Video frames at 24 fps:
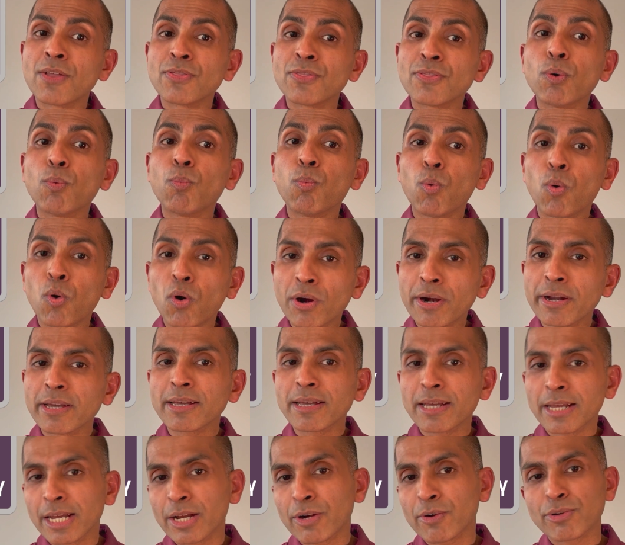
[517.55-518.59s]
The warning
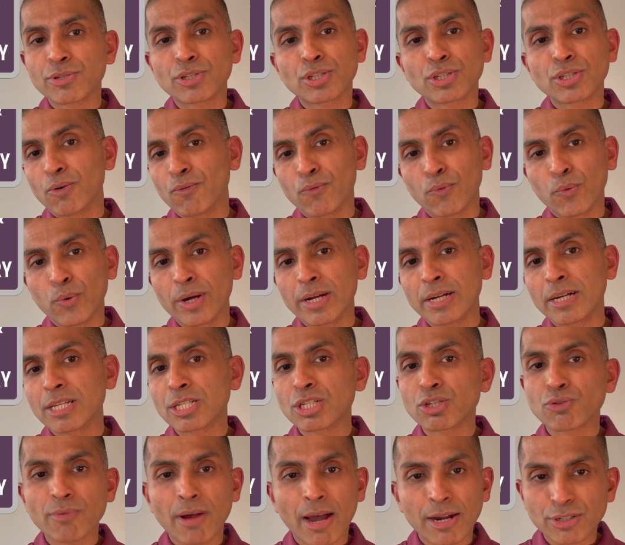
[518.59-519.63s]
here is to avoid
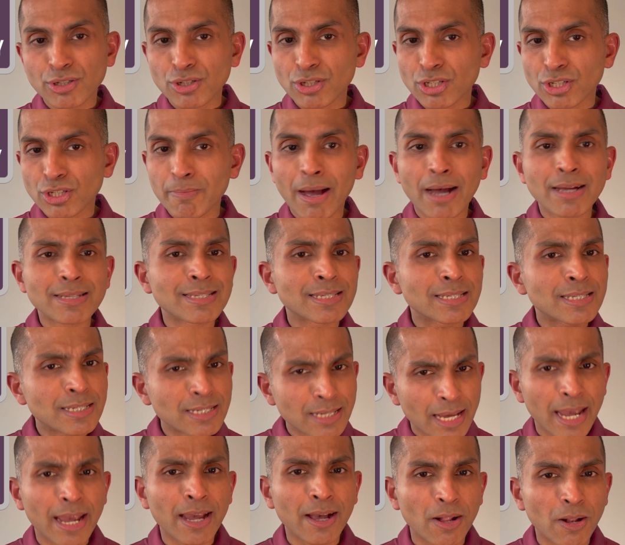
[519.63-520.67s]
distractions about
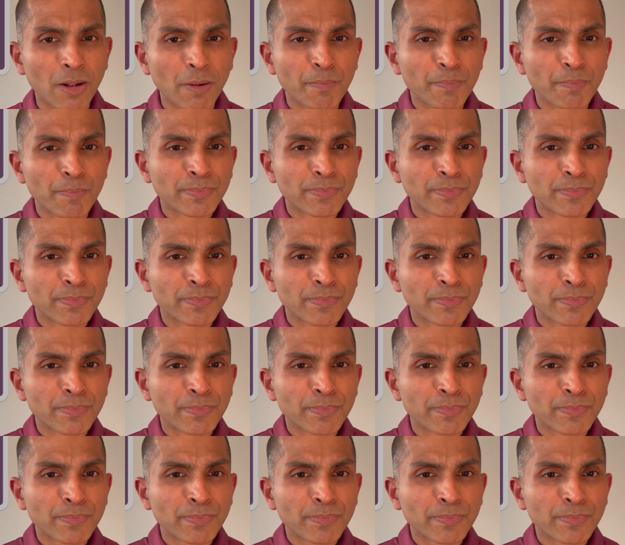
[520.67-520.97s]
scale.